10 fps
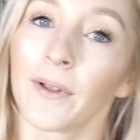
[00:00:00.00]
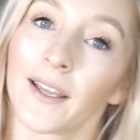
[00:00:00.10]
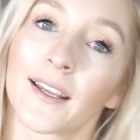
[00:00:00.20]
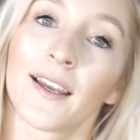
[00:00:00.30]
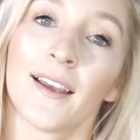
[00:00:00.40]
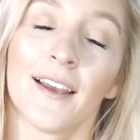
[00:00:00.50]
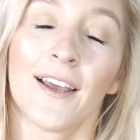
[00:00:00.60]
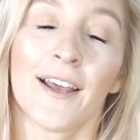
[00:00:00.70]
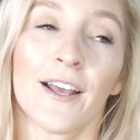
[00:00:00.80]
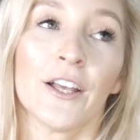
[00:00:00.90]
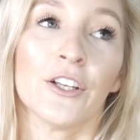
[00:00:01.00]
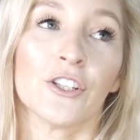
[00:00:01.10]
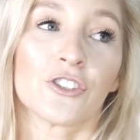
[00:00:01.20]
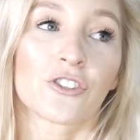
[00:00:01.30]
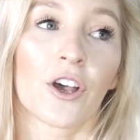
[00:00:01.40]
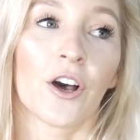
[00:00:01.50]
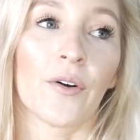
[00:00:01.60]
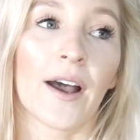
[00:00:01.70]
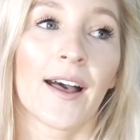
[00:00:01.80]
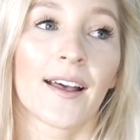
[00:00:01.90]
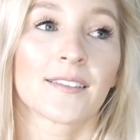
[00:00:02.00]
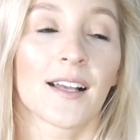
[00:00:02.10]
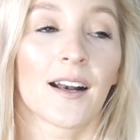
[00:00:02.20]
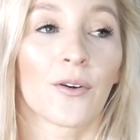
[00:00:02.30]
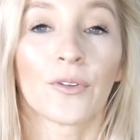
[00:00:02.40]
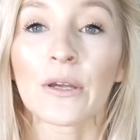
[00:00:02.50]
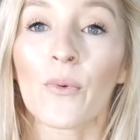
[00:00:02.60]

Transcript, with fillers: Like, so I decided on only